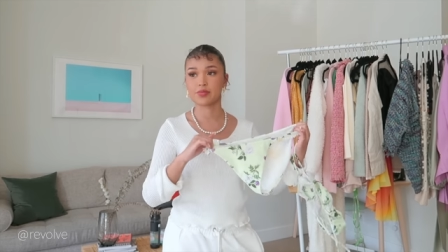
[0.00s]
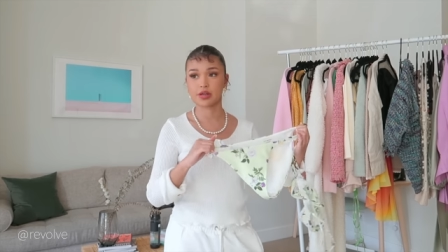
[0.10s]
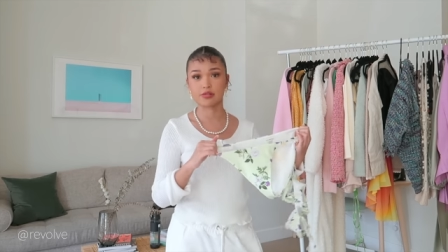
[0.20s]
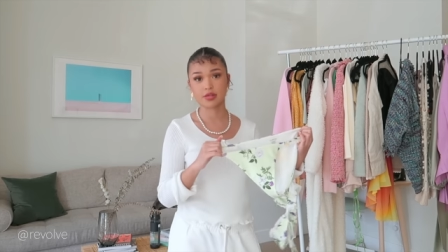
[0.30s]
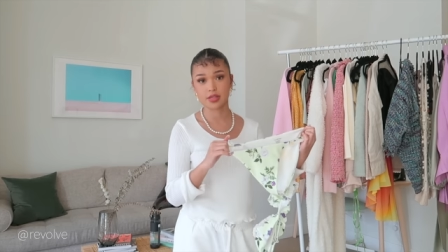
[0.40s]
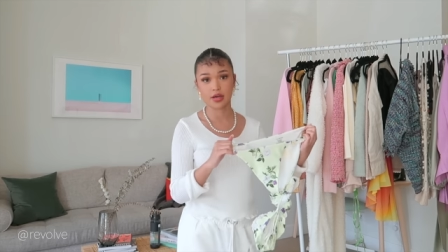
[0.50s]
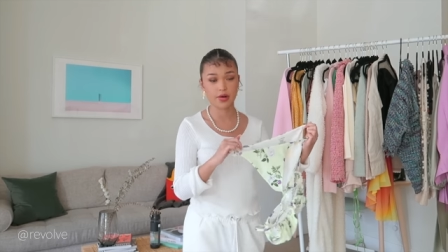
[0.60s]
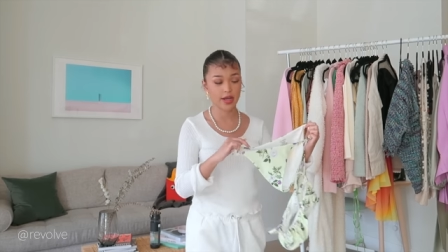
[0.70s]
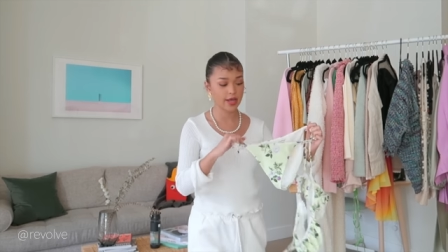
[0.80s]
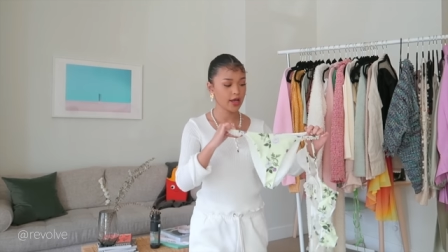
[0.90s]
I'm pronouncing that
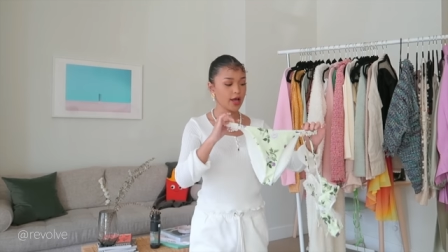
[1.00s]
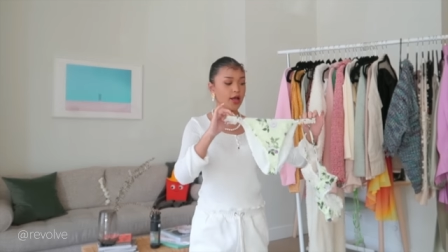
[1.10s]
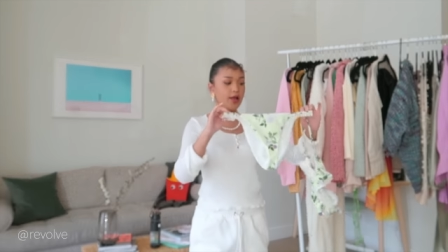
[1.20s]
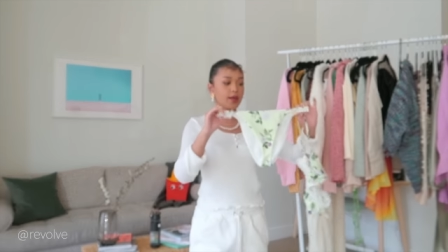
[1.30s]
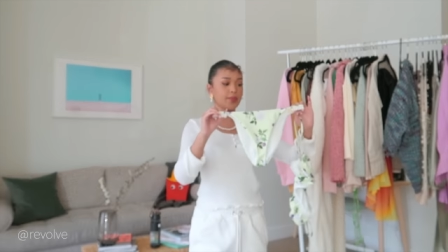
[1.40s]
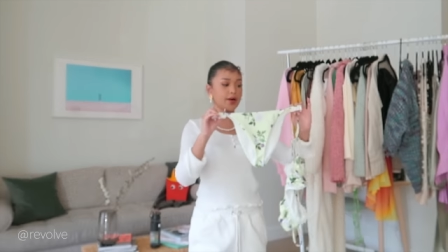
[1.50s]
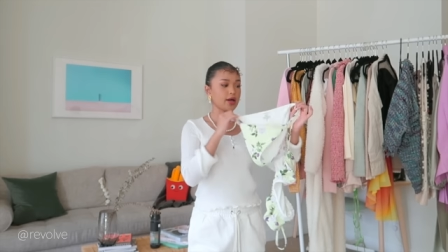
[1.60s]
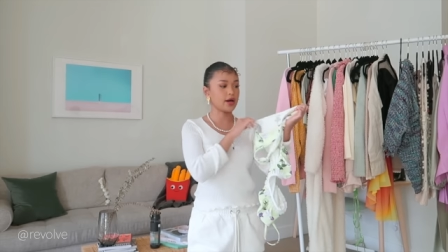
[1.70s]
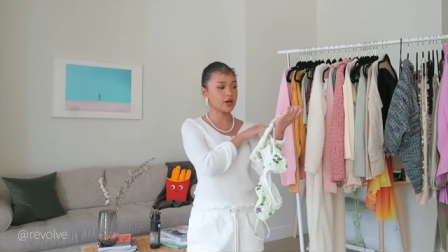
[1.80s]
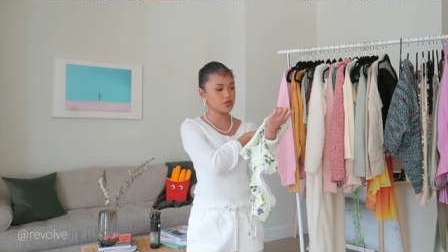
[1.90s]
right. But
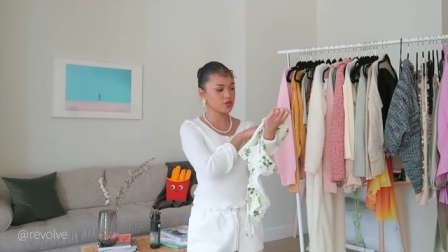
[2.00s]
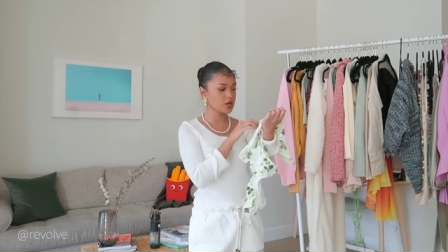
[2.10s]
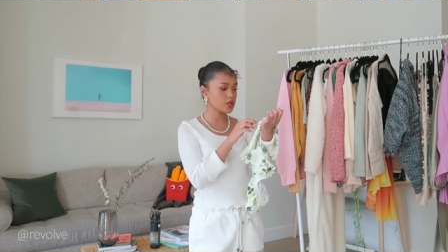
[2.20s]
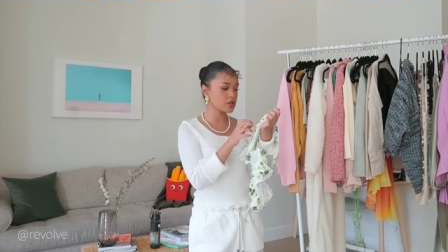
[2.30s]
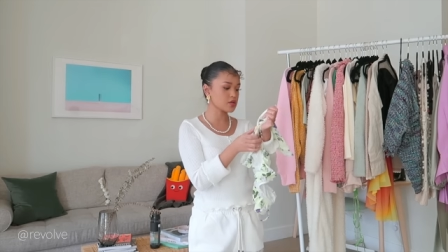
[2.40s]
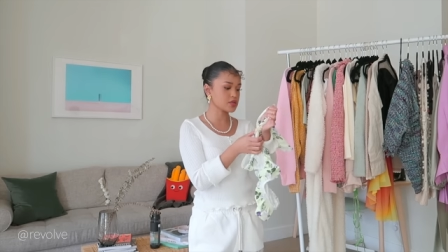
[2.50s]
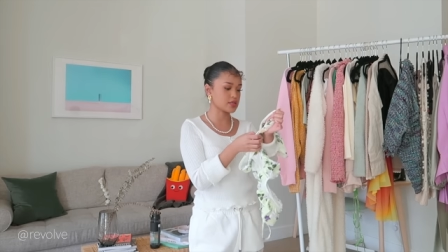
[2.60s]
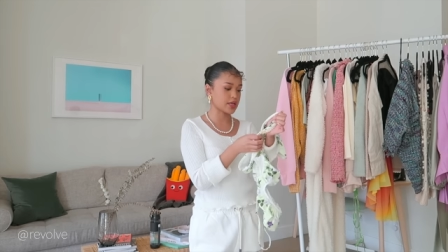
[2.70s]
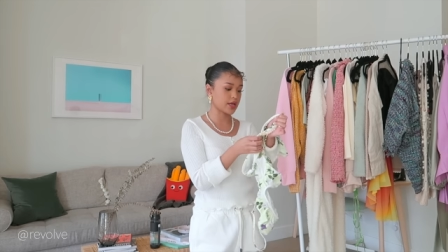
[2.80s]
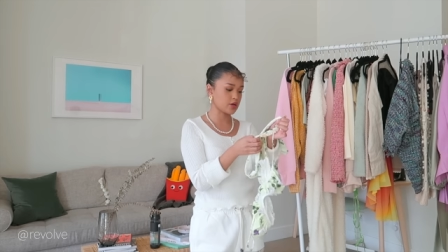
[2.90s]
I also got a
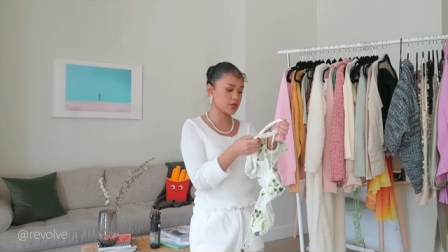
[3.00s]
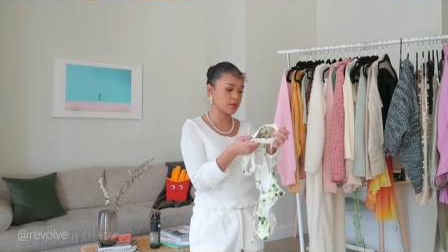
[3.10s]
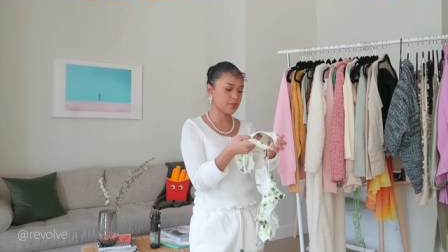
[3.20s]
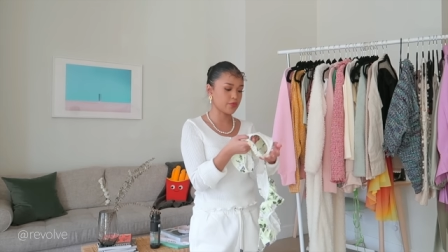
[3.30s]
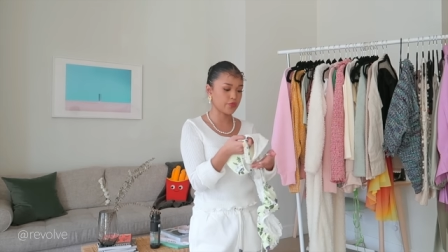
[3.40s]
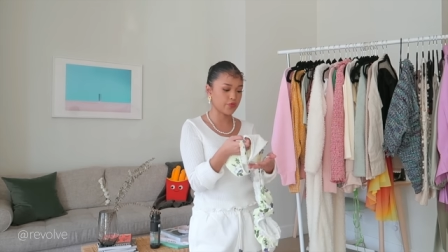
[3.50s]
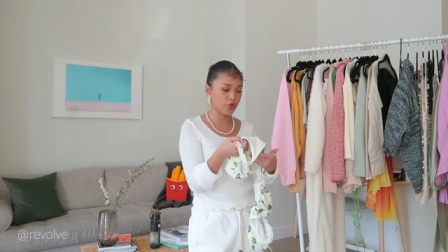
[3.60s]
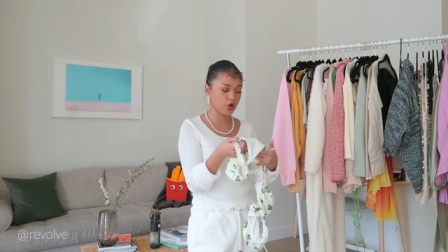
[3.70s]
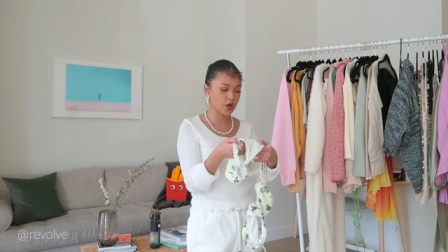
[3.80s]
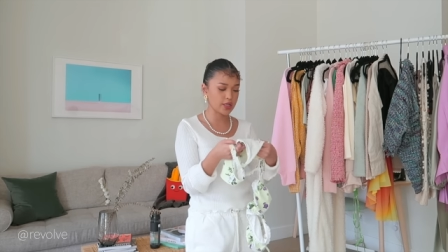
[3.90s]
little stain on it
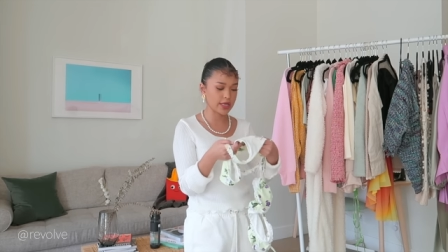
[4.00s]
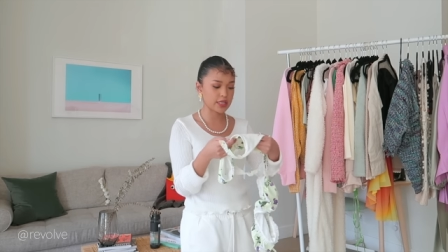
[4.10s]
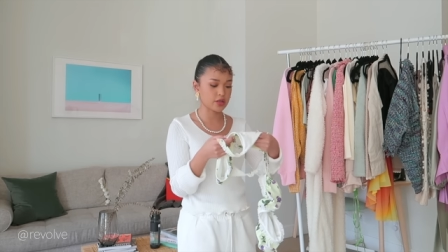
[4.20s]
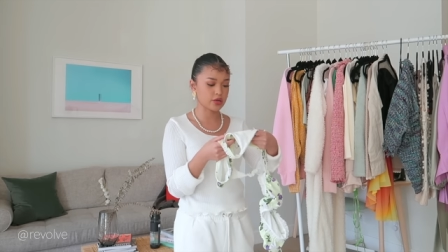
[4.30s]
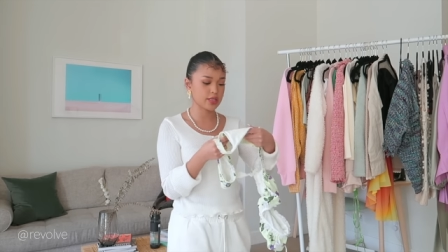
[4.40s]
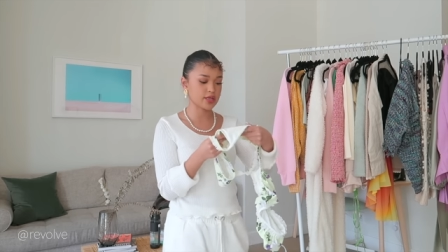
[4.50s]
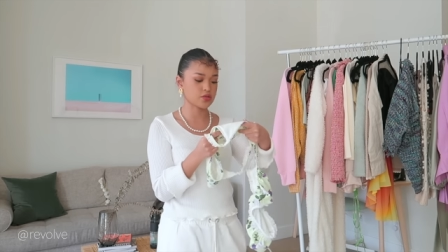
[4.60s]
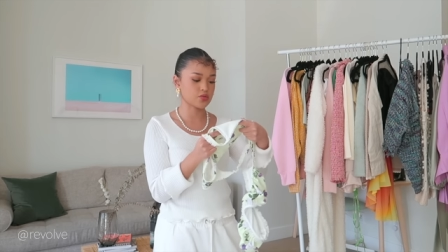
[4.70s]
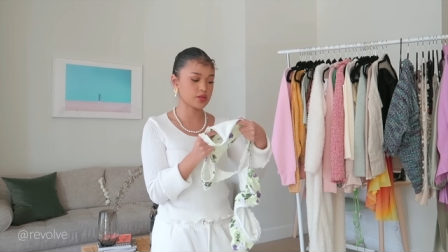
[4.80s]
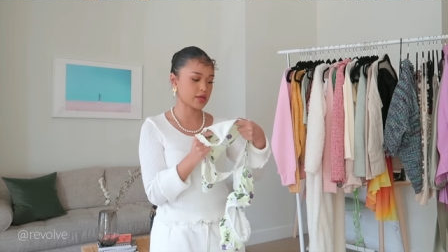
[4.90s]
before, like literally
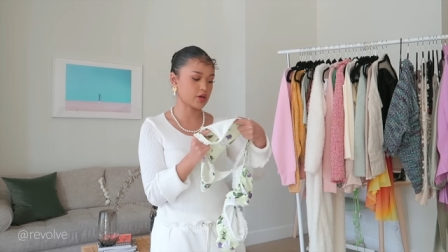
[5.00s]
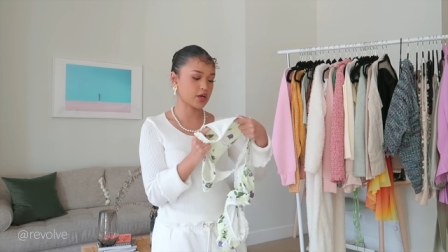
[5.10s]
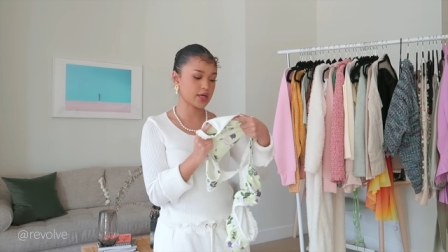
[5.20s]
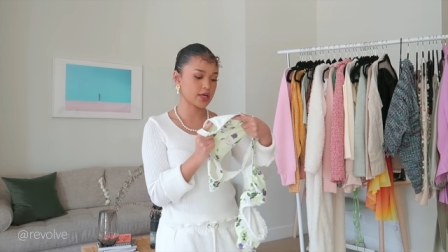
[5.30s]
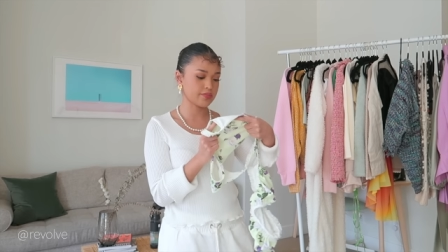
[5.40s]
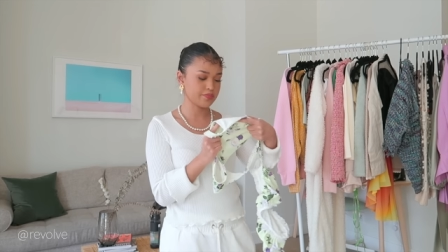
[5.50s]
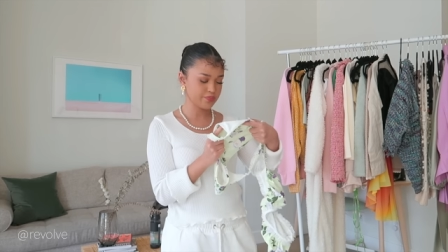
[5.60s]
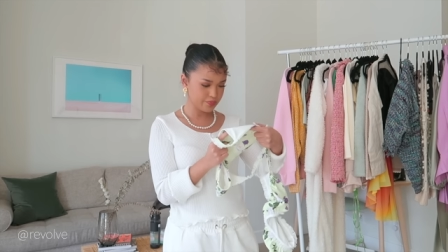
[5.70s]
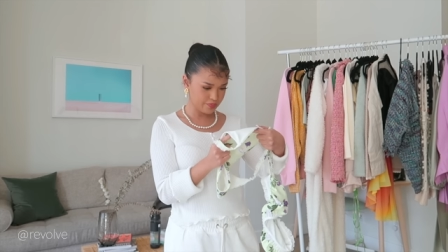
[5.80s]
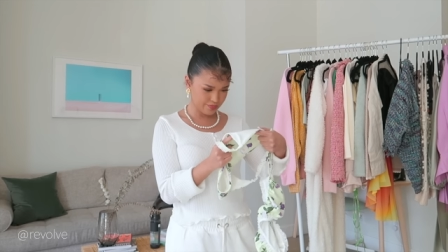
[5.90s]
as soon as I got it,
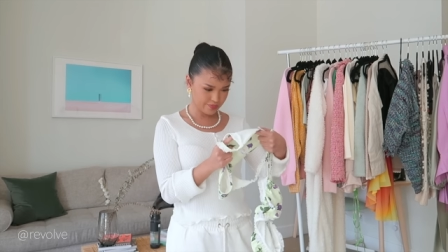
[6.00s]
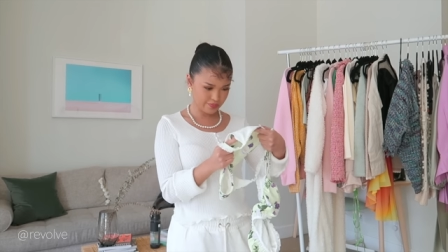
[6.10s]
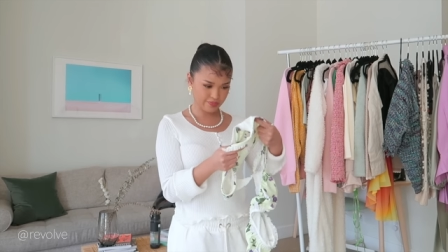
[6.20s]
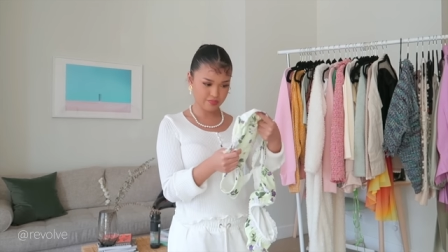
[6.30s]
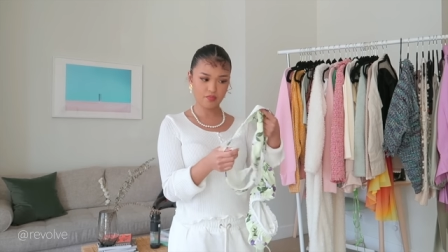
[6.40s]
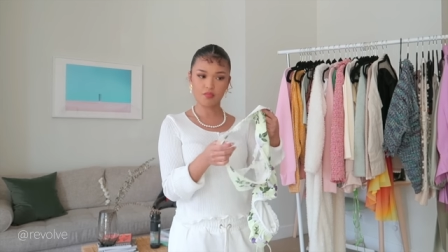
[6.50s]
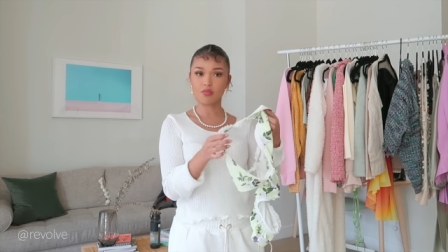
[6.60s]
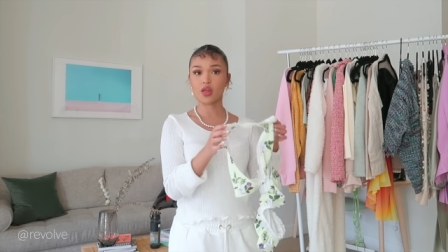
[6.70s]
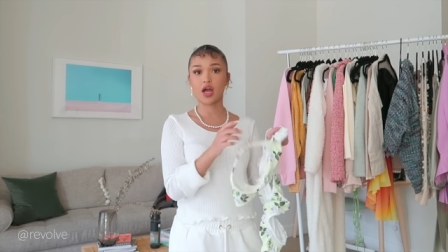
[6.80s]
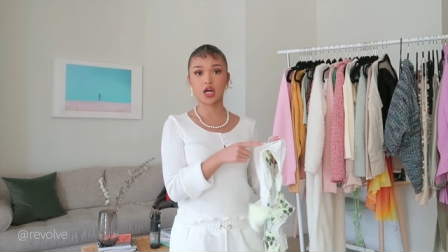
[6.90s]

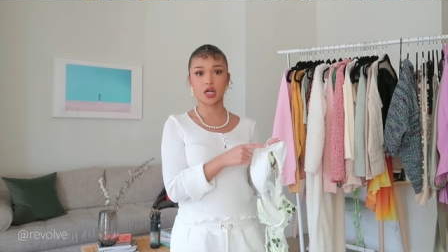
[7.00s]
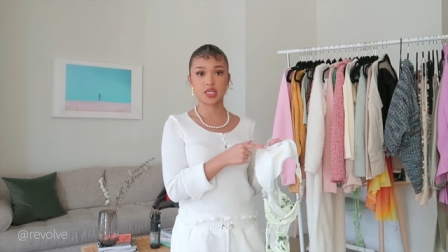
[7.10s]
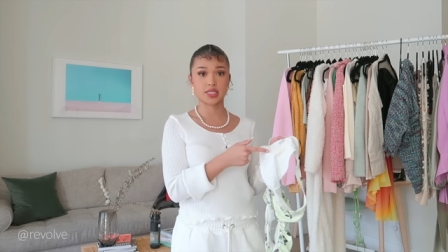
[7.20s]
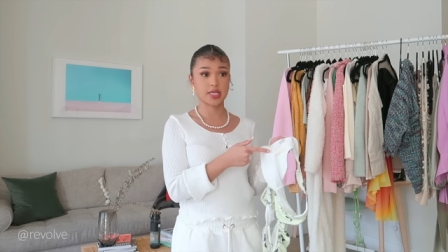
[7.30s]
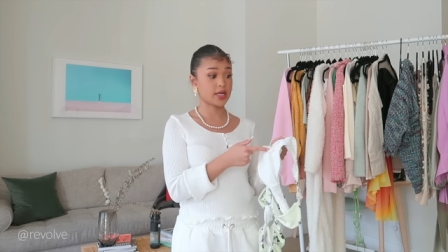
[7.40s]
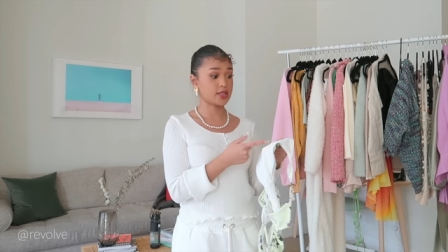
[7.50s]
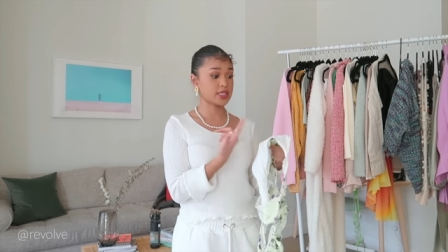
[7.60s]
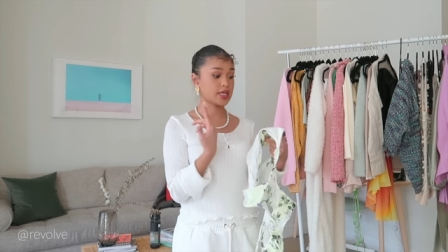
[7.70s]
I got a stain.